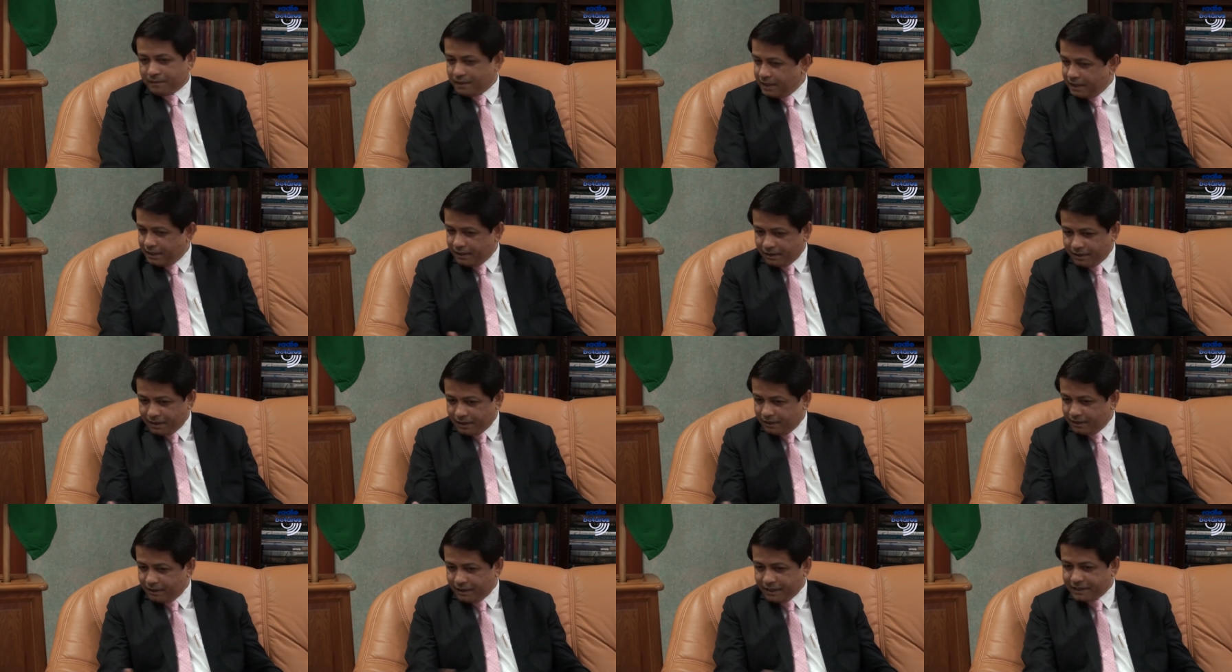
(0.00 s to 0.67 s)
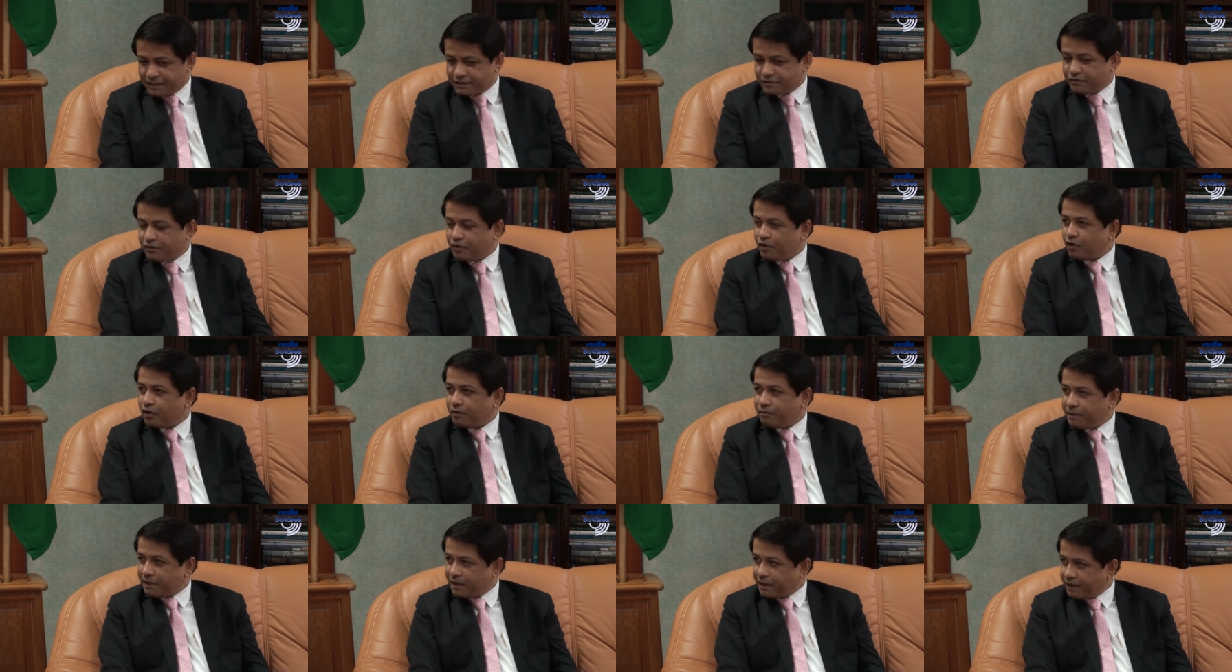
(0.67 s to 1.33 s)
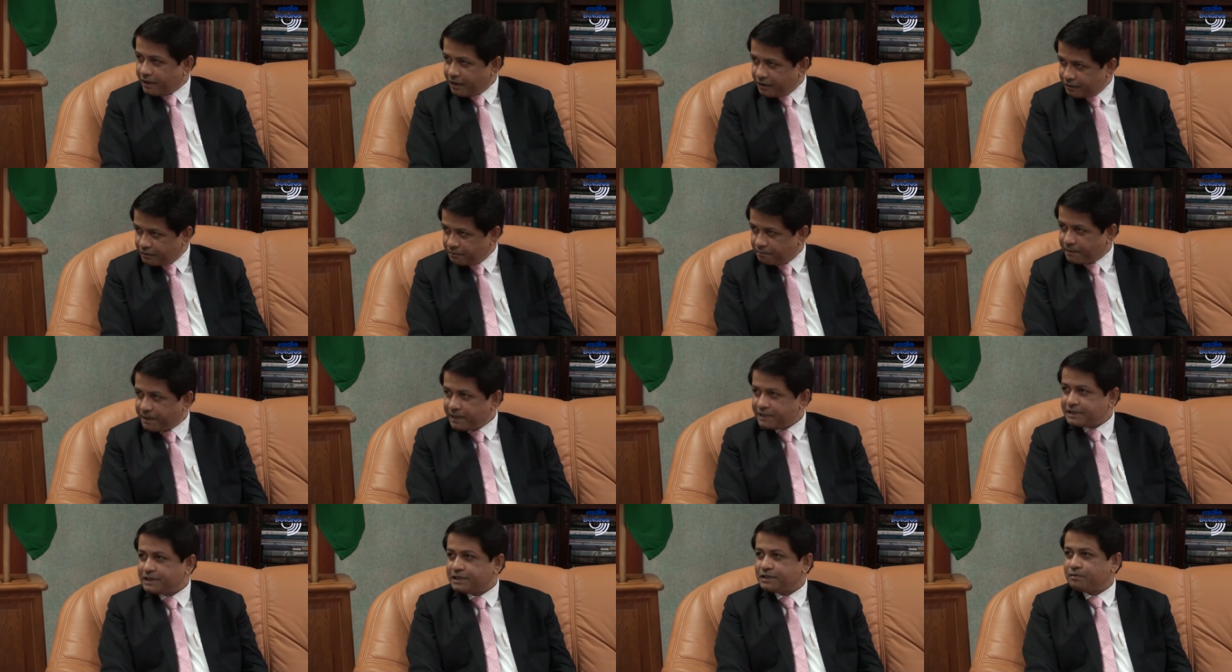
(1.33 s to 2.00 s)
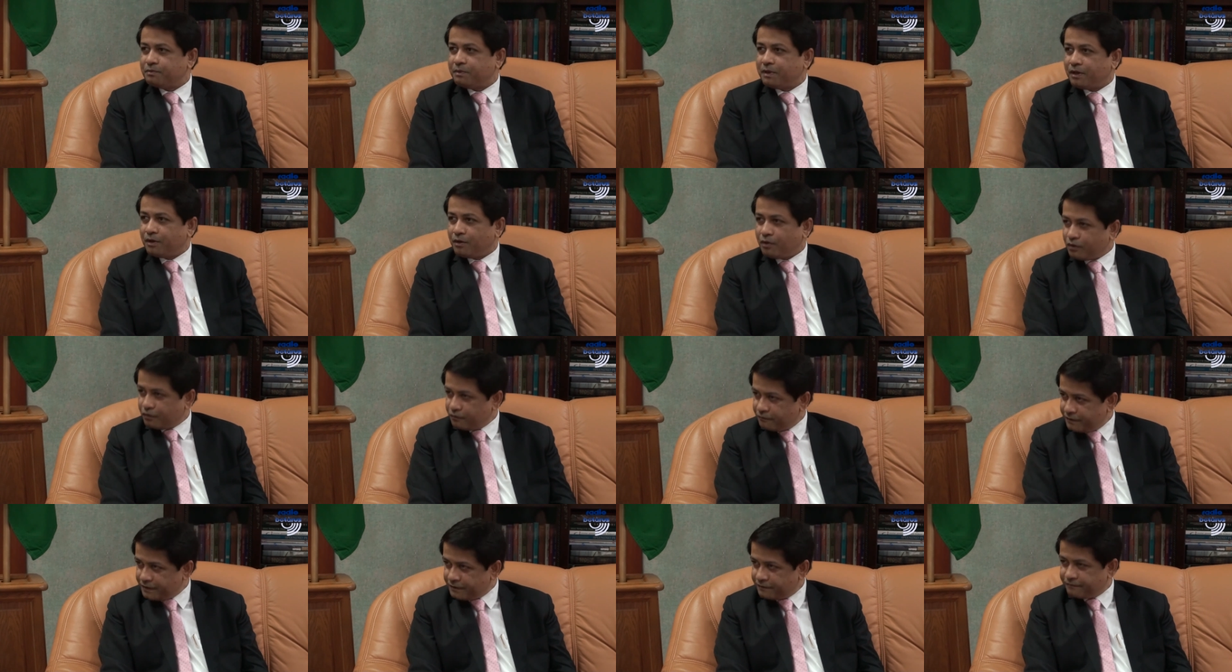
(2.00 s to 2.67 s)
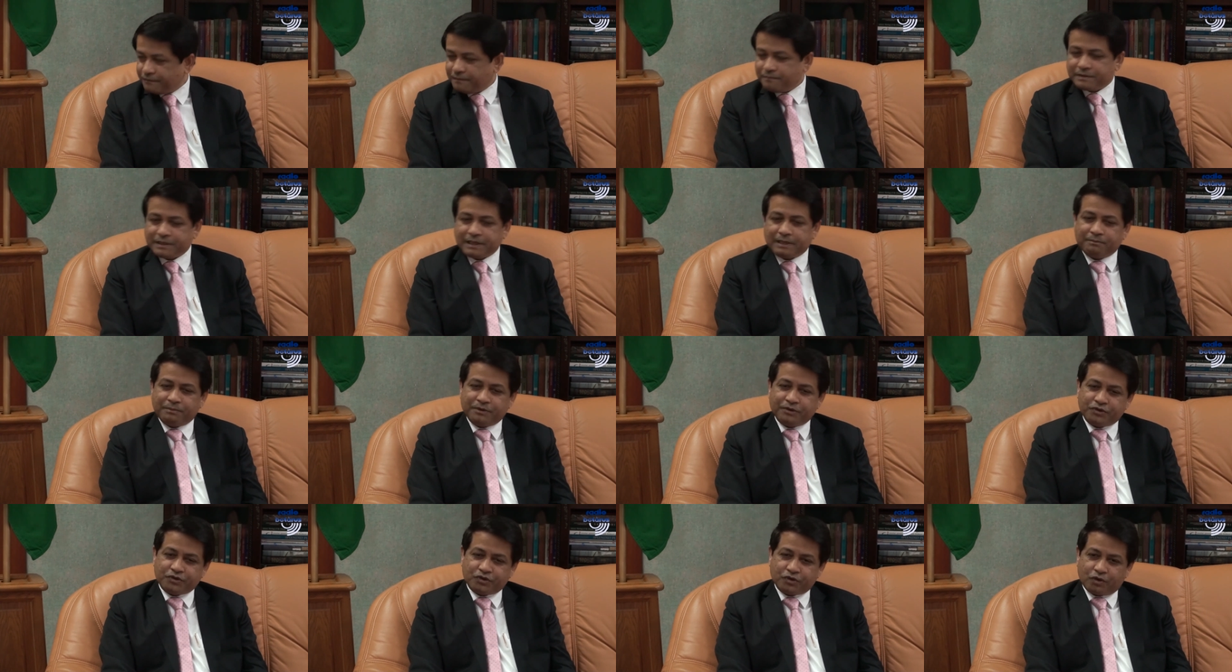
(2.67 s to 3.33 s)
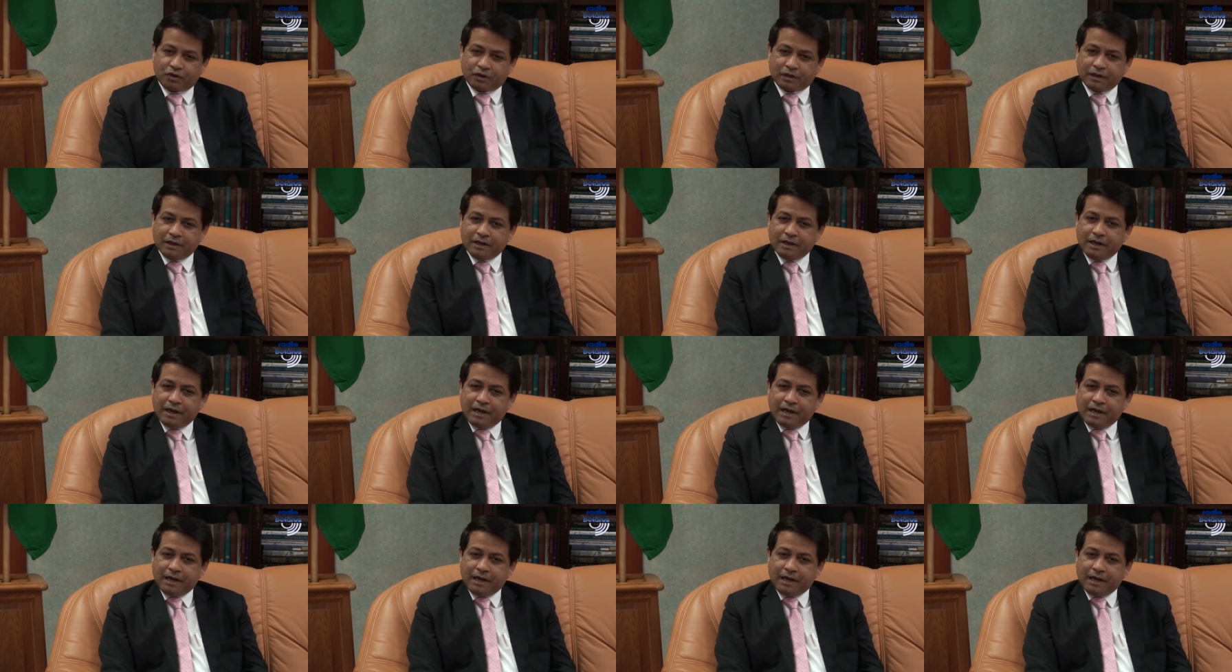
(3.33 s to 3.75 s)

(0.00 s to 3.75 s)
and, and eastern europe there are other places where a lot of these films have been shot